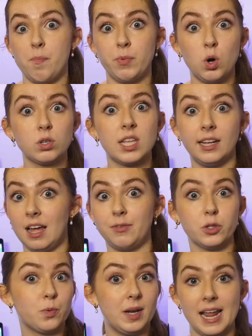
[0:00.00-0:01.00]
monoxide
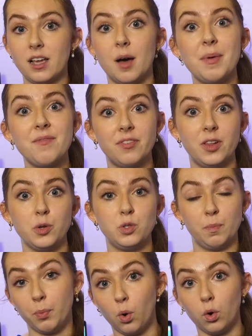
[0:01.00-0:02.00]
levels when they come in for those
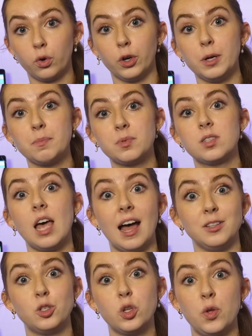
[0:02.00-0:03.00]
support groups,
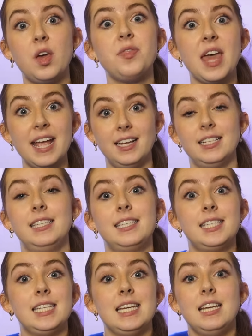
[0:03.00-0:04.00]
and so that they can
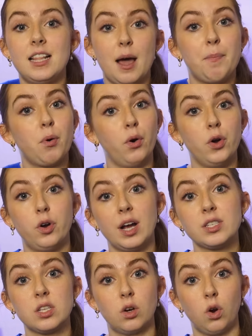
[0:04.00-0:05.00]
see their
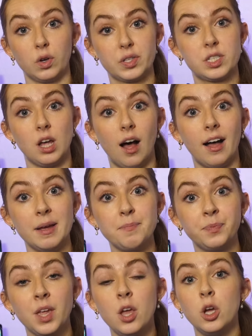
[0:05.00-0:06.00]
progress across time,
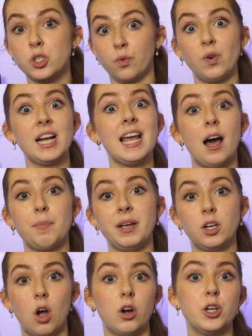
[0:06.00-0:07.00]
to really help
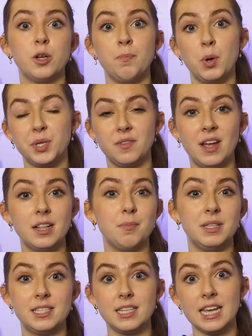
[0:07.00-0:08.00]
encourage and motivate them
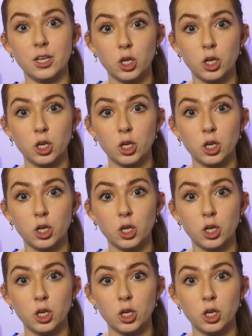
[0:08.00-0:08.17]
and see,